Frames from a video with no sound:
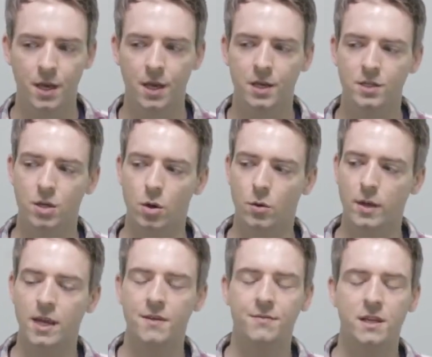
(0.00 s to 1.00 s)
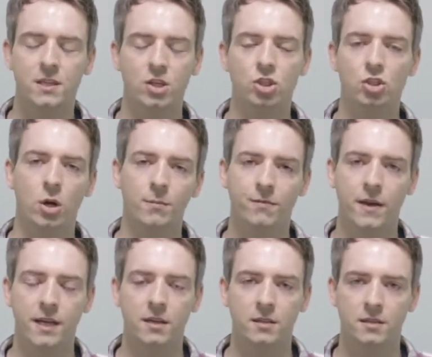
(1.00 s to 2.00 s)
So if there's a job
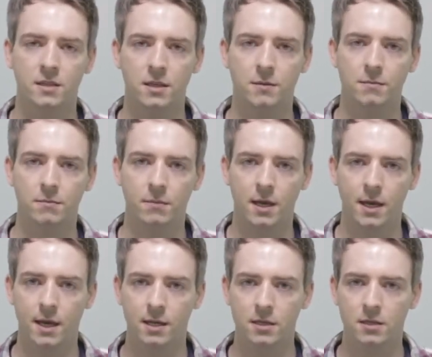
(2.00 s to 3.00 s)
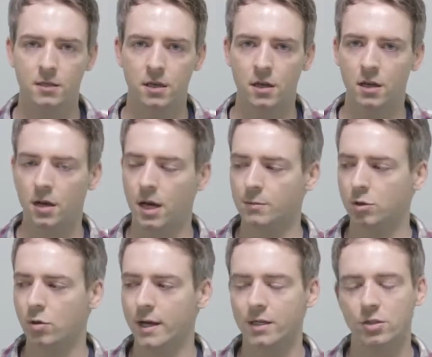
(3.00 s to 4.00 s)
vacancy and I'm
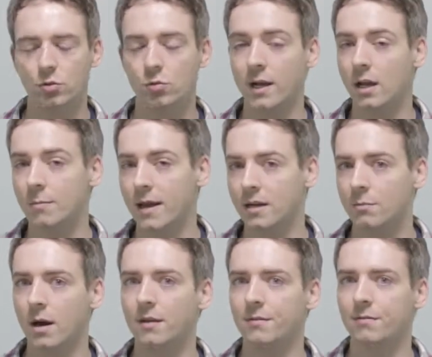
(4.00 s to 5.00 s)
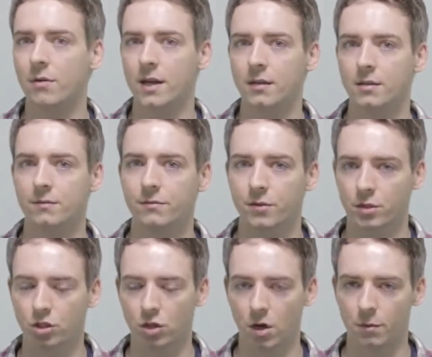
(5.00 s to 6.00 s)
trying to recommend my friend for the
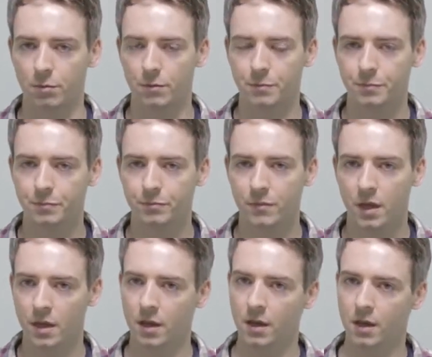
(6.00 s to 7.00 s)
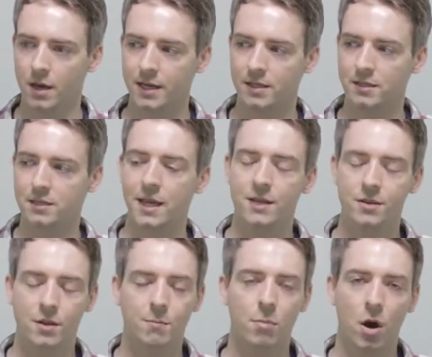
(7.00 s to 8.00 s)
job, I can say to
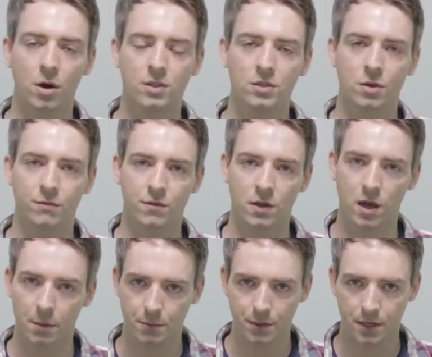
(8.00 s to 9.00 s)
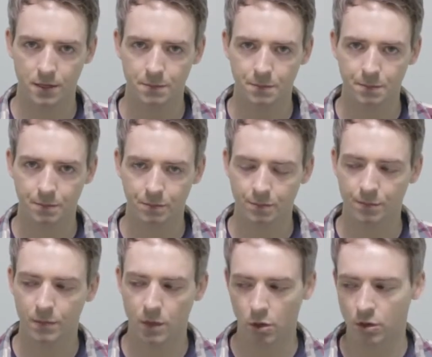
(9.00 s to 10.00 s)
the boss of the company,
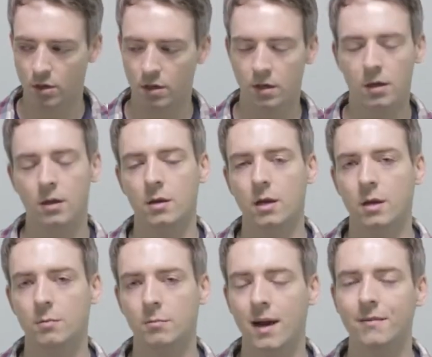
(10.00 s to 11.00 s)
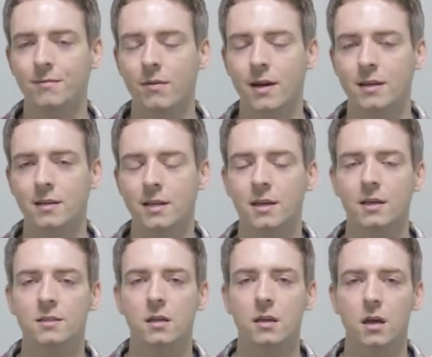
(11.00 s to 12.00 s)
look, my friend
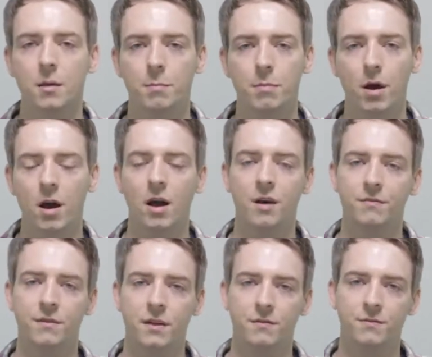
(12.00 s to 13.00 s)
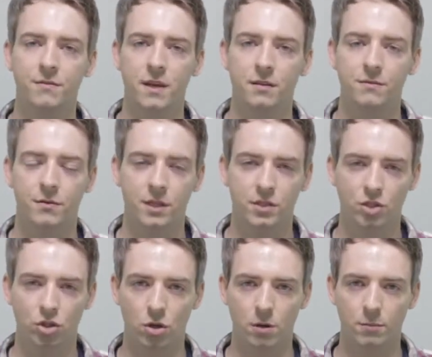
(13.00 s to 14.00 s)
is a perfect fit for this
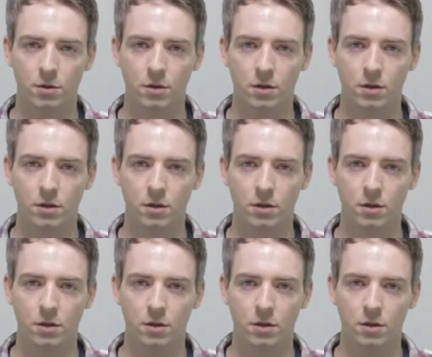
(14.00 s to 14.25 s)
job.